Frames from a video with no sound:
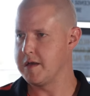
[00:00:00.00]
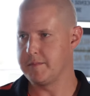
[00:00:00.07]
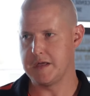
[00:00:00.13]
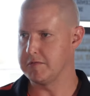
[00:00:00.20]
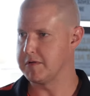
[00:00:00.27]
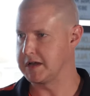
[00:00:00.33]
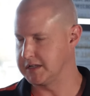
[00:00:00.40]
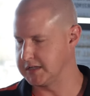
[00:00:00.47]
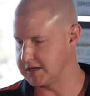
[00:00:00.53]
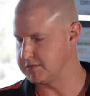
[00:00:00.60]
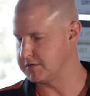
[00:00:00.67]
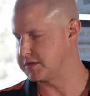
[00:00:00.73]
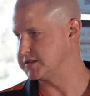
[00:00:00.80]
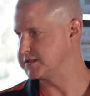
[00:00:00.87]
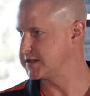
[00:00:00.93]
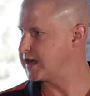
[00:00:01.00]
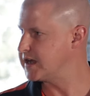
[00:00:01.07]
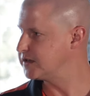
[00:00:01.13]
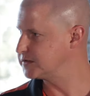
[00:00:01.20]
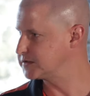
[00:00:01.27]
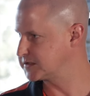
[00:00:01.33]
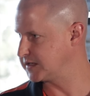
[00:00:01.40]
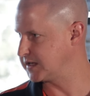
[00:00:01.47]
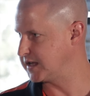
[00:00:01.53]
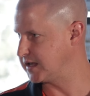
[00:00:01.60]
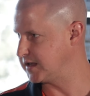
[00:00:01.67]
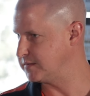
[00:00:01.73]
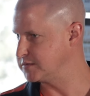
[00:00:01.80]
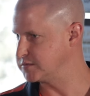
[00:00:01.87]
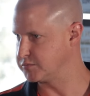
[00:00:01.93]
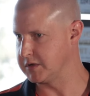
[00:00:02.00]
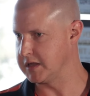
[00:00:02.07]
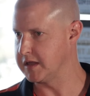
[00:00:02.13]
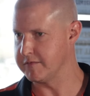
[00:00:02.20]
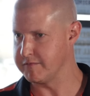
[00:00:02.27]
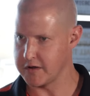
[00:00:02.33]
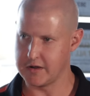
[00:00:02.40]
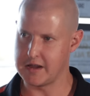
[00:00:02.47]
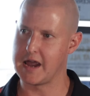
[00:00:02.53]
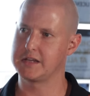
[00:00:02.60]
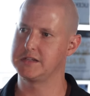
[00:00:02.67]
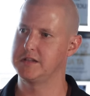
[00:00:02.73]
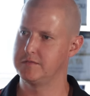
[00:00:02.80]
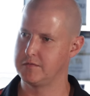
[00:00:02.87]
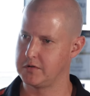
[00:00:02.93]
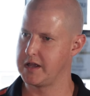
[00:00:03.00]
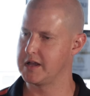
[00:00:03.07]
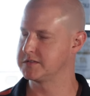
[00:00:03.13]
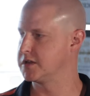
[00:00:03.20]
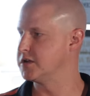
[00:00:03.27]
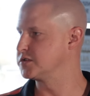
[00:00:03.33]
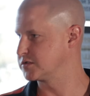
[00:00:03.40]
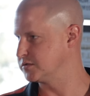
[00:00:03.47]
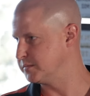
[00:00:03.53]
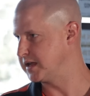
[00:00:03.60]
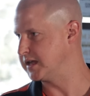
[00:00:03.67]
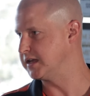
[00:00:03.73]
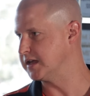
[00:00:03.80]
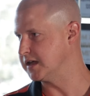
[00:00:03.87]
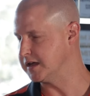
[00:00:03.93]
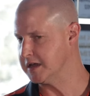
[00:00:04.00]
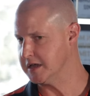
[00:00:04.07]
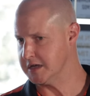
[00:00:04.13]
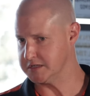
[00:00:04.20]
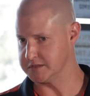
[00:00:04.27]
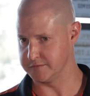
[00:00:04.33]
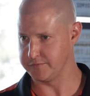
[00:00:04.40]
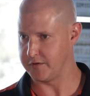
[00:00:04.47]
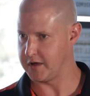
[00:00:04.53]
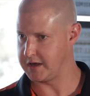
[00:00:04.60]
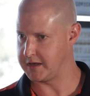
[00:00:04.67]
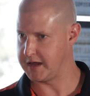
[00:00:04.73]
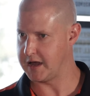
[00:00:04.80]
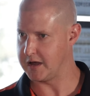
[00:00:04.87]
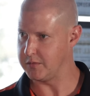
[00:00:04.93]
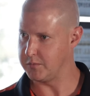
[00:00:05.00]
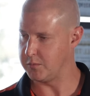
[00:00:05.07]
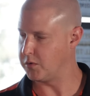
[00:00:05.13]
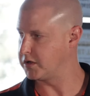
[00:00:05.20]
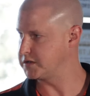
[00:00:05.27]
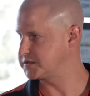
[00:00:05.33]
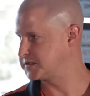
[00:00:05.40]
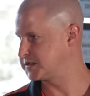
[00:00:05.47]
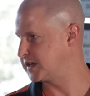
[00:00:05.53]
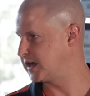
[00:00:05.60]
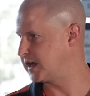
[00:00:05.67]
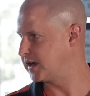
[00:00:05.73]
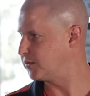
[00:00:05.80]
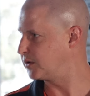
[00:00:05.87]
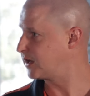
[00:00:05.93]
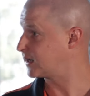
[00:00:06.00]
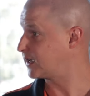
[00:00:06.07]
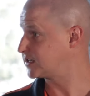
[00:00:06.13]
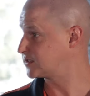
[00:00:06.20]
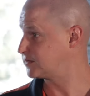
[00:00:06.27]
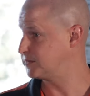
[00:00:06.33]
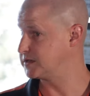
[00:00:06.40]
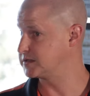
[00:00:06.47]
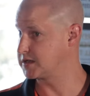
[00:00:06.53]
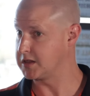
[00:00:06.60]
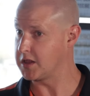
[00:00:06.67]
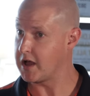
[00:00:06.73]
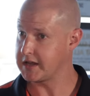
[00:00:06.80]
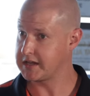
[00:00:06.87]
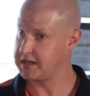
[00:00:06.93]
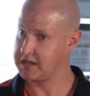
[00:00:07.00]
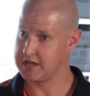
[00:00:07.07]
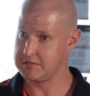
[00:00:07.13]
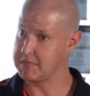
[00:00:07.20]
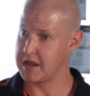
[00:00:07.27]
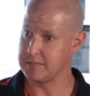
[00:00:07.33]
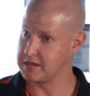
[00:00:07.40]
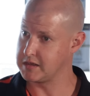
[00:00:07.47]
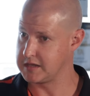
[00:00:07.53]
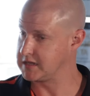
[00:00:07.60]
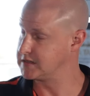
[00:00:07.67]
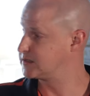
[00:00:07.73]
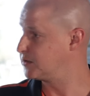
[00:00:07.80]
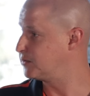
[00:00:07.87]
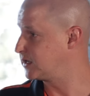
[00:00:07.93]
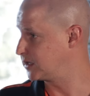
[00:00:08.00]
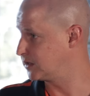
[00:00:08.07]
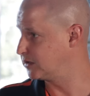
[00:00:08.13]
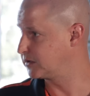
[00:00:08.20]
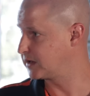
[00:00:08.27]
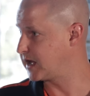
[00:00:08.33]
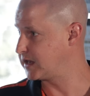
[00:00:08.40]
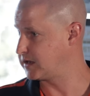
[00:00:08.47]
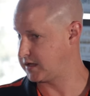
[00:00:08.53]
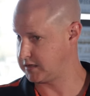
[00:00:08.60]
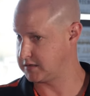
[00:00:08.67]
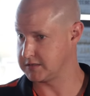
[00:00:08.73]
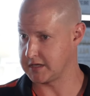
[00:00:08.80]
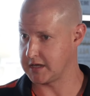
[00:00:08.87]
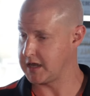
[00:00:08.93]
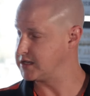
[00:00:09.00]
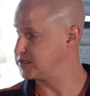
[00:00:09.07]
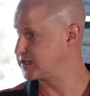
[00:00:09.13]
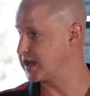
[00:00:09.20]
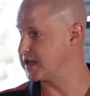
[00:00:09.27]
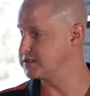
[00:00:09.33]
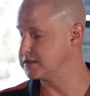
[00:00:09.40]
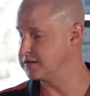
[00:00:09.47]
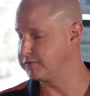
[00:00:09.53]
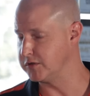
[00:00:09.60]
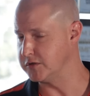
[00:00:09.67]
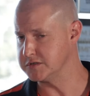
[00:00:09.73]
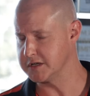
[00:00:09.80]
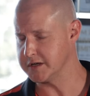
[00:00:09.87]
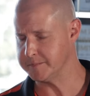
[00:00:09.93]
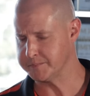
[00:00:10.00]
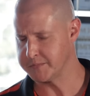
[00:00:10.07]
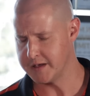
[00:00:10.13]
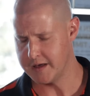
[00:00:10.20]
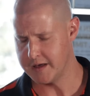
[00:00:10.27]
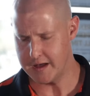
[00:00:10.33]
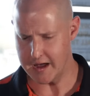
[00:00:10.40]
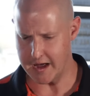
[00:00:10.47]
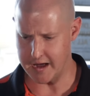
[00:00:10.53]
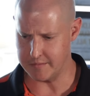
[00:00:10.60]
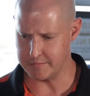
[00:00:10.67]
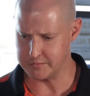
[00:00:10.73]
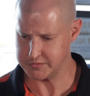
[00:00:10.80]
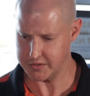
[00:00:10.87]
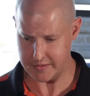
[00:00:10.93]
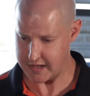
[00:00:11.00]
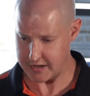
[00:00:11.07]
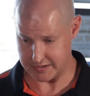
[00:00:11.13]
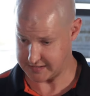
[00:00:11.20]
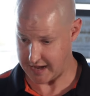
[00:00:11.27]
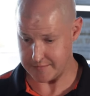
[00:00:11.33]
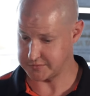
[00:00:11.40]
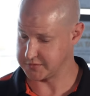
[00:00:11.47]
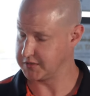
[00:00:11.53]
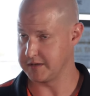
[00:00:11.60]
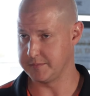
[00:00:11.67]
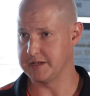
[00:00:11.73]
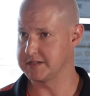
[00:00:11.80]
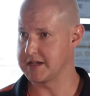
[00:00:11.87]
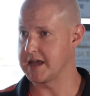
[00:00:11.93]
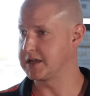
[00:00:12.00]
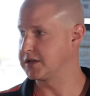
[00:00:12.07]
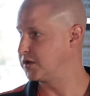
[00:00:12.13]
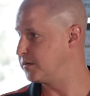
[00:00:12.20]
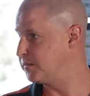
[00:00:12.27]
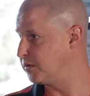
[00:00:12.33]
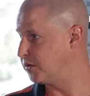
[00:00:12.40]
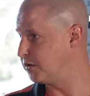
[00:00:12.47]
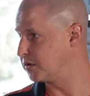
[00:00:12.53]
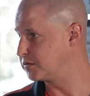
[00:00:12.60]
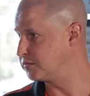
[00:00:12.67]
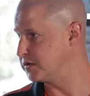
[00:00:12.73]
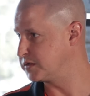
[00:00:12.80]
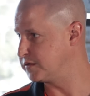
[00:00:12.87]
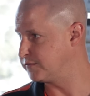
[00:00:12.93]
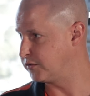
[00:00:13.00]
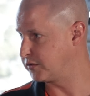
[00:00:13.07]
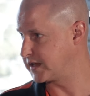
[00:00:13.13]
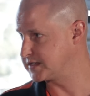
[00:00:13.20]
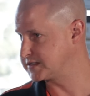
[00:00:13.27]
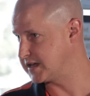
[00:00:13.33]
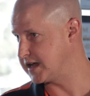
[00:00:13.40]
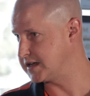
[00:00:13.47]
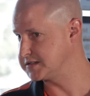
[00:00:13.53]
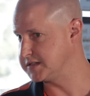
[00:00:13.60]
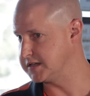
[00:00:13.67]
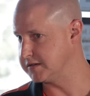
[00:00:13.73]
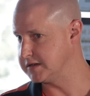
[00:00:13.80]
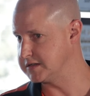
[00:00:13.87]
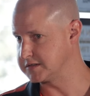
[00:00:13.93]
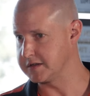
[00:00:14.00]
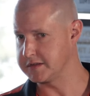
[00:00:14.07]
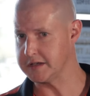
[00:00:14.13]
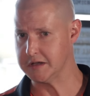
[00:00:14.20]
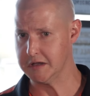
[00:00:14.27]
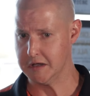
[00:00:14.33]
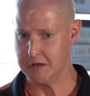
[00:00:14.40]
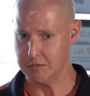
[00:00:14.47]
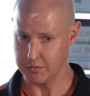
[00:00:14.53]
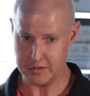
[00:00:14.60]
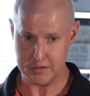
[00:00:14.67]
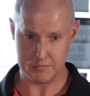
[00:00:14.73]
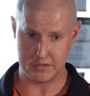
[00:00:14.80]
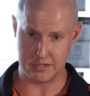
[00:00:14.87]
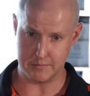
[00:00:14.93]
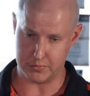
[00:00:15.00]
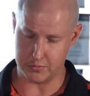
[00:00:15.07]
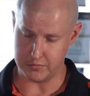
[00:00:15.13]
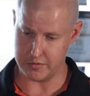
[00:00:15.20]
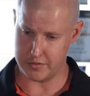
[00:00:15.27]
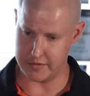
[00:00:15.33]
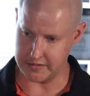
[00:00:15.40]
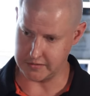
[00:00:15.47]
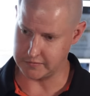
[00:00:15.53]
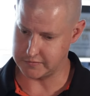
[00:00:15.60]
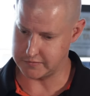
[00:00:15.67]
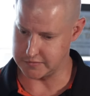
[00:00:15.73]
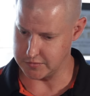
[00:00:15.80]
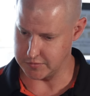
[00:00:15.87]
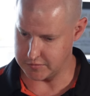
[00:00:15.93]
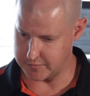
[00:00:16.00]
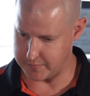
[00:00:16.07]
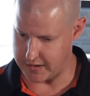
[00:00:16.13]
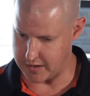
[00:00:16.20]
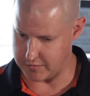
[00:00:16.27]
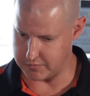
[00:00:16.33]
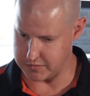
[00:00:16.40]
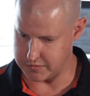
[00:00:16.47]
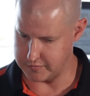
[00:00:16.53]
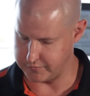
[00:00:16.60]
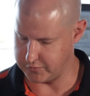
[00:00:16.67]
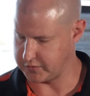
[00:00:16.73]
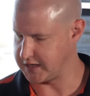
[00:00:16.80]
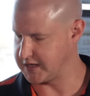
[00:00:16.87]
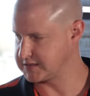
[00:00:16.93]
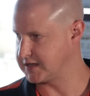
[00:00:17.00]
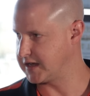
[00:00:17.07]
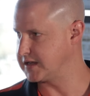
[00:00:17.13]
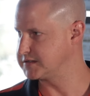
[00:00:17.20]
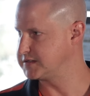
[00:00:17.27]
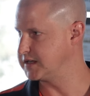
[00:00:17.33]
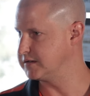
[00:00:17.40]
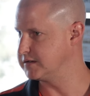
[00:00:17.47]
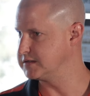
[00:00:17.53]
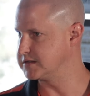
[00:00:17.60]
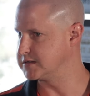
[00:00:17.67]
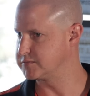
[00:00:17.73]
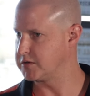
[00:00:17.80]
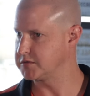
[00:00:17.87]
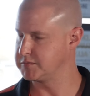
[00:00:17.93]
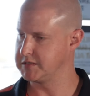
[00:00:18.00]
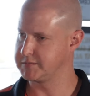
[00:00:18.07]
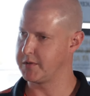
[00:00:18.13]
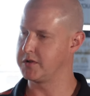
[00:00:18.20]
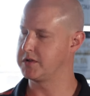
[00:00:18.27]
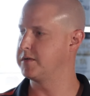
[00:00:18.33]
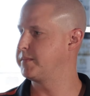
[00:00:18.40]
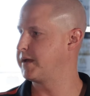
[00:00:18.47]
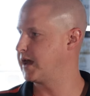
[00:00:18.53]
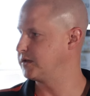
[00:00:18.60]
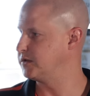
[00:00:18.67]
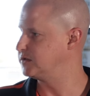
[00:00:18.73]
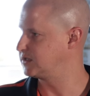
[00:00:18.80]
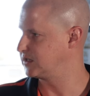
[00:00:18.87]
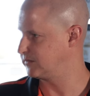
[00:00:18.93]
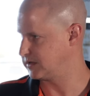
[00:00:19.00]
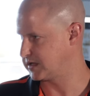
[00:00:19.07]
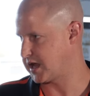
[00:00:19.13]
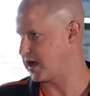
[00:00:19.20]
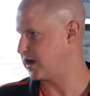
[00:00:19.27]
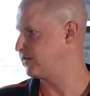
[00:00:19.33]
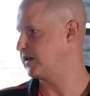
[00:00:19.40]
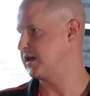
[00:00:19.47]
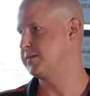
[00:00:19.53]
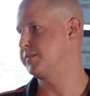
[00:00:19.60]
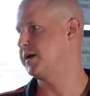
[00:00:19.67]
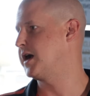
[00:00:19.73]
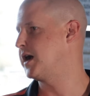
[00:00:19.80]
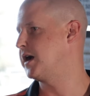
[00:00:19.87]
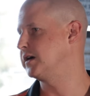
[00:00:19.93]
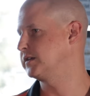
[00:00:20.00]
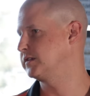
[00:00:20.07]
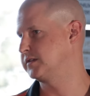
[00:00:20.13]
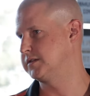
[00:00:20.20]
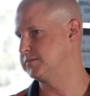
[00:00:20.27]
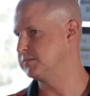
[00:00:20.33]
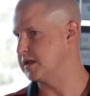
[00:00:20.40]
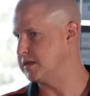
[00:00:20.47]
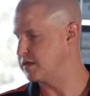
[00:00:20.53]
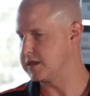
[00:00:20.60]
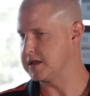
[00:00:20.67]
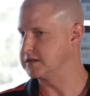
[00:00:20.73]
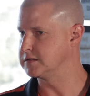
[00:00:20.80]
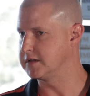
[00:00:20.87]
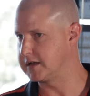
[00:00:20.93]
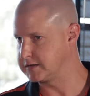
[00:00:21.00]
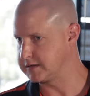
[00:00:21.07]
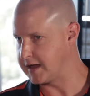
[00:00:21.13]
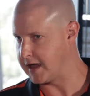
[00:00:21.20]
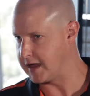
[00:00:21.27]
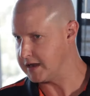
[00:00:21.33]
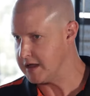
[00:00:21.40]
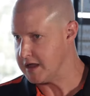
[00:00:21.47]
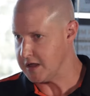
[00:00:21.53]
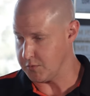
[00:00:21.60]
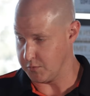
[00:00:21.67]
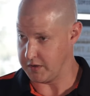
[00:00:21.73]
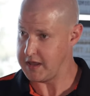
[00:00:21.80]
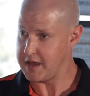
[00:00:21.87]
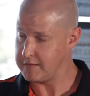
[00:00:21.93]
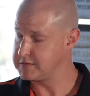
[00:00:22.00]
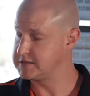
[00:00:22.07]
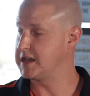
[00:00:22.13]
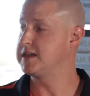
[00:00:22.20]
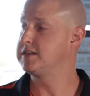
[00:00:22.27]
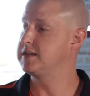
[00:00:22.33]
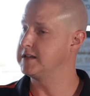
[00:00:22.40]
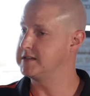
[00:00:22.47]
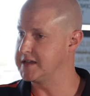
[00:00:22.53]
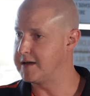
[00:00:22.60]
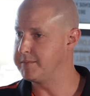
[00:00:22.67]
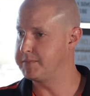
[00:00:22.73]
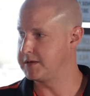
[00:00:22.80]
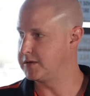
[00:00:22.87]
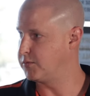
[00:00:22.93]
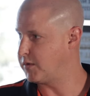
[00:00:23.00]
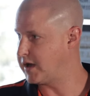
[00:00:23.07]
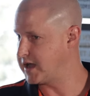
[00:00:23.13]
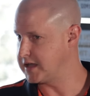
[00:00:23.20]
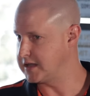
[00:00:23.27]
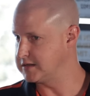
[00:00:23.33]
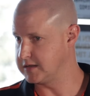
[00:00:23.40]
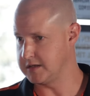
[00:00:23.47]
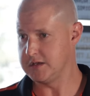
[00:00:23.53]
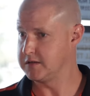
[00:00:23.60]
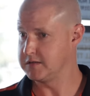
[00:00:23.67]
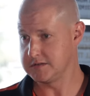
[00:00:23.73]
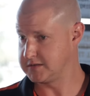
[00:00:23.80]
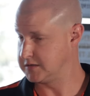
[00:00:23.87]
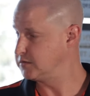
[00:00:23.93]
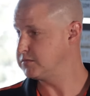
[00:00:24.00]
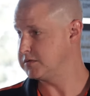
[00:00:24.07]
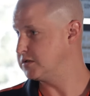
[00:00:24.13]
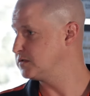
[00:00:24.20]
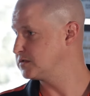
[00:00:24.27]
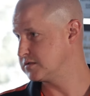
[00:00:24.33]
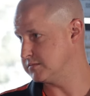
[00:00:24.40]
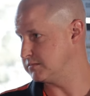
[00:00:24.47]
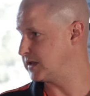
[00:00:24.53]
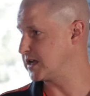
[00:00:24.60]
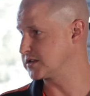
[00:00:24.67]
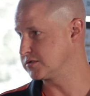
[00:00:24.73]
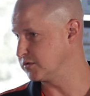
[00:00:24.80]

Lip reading: I meet regularly with the sales teams. We are very active on our social media to find out what our customers are liking and maybe things that we can look at and change in the future. So that has absolutely been taken on board with the Forte SR Series. And I think one of the really important things to talk about with the Forte SR Series is, whilst we spoke about using them in caravan parks and things like that, we have set these up in a way that you can still use them